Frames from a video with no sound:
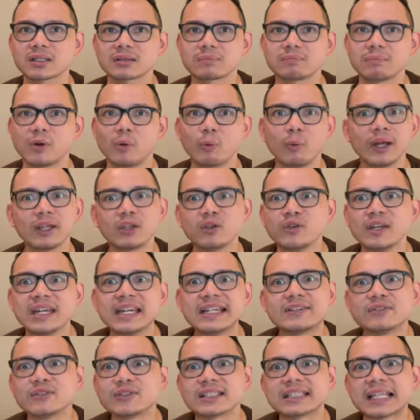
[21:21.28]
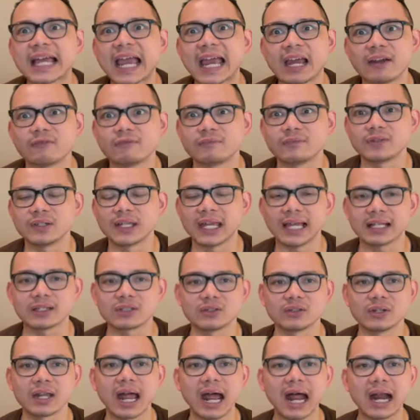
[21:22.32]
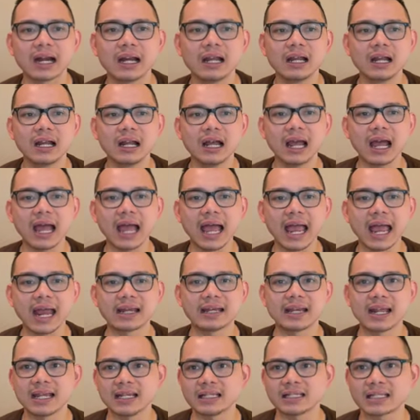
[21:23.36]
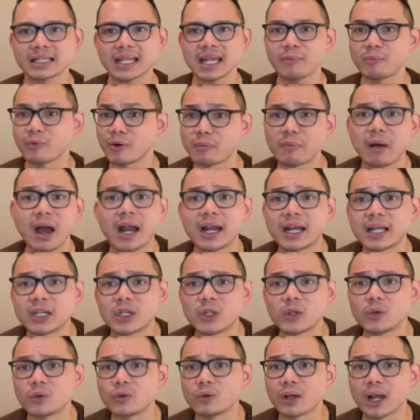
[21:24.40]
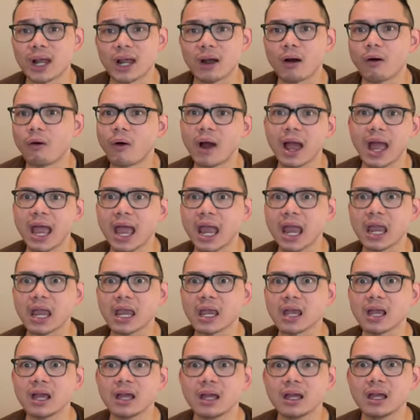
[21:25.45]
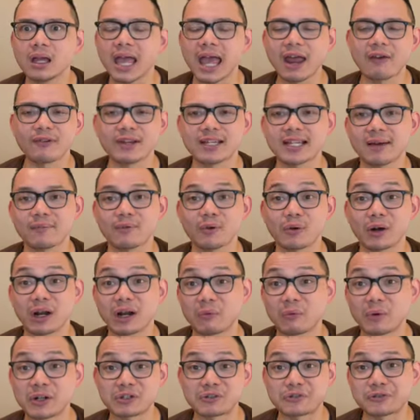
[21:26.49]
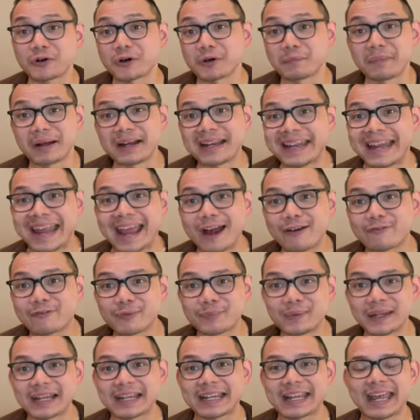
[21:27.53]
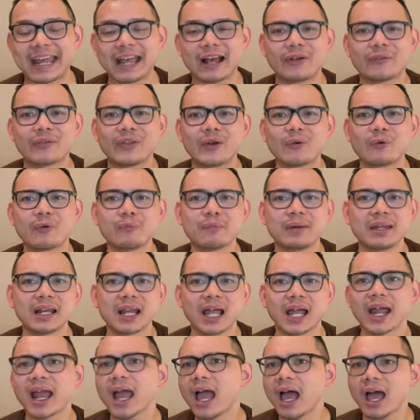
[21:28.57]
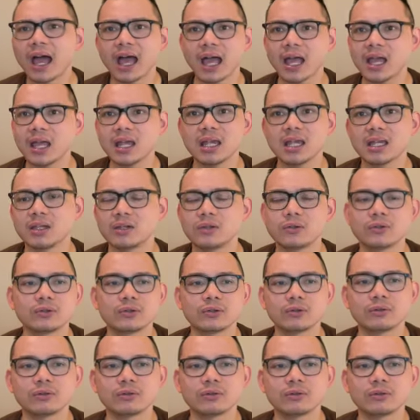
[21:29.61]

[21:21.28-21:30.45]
per week you need to save to get to that. And they keep reminding you like, oh hey, every time you want to withdraw the money out from the account, they will be like, hey, you're